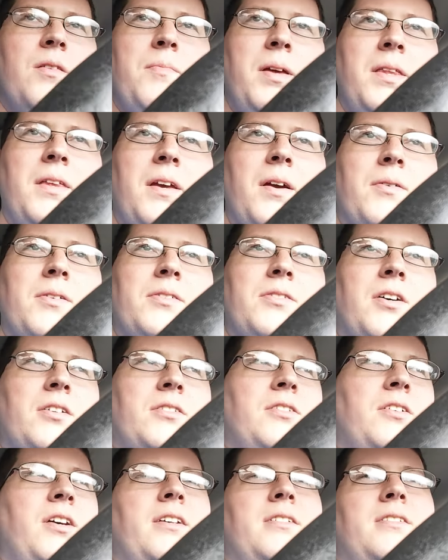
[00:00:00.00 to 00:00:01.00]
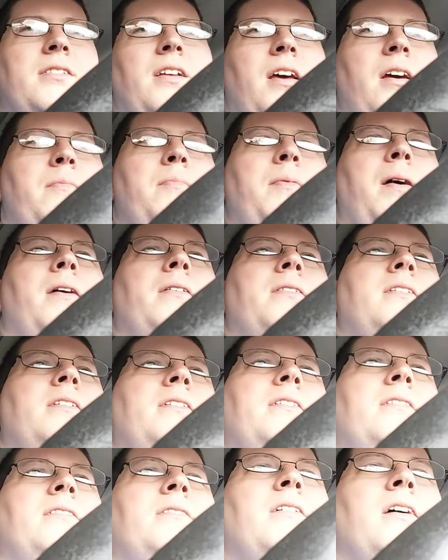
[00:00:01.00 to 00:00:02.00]
The main thing I want to talk to you guys today about
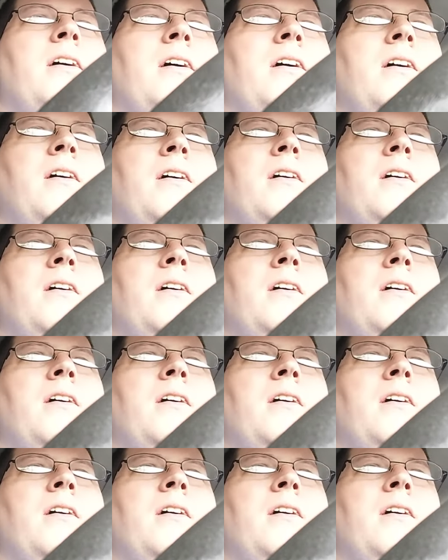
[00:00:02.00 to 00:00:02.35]
is